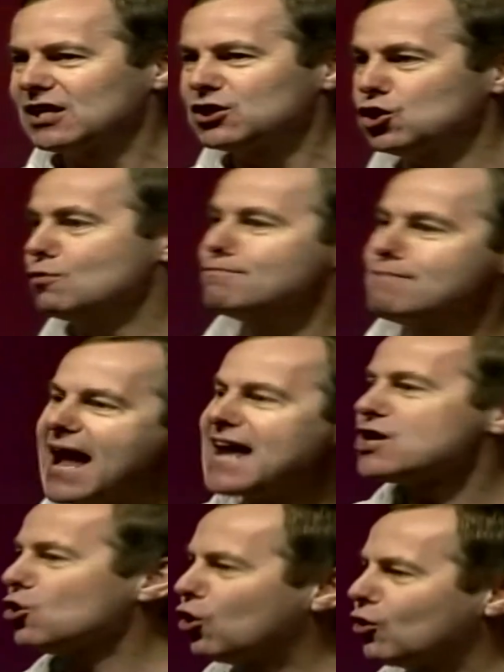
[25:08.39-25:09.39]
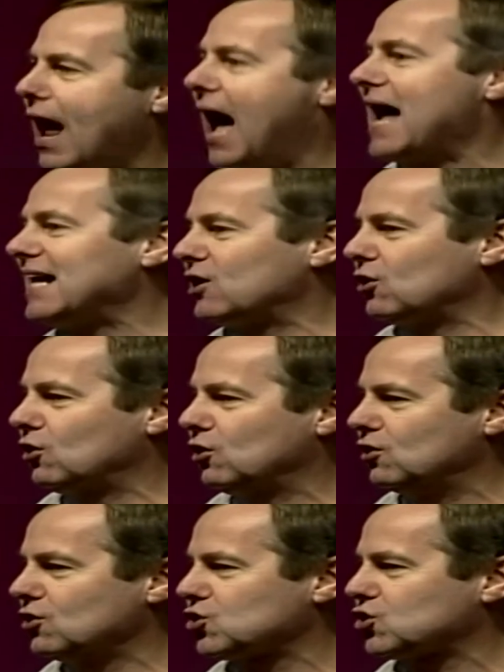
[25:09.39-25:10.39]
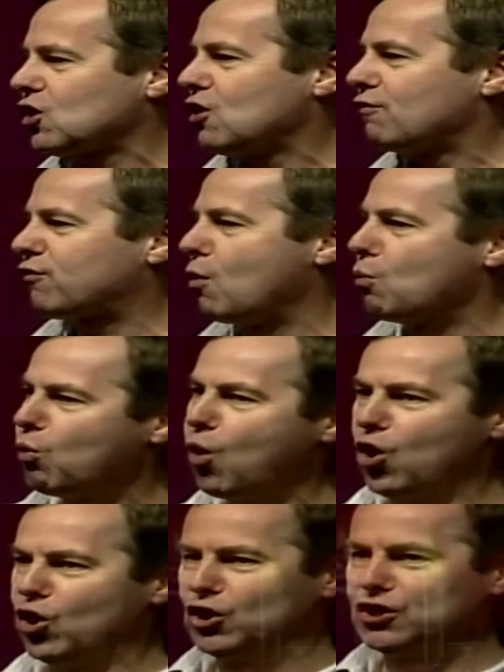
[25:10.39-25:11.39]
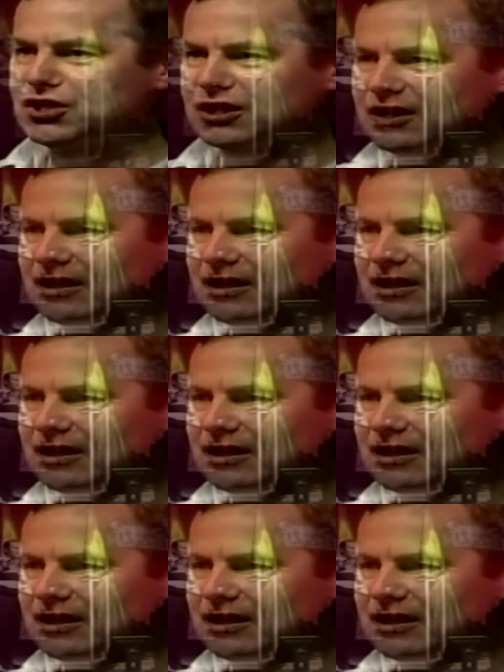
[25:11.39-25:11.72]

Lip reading: you make your idols from wood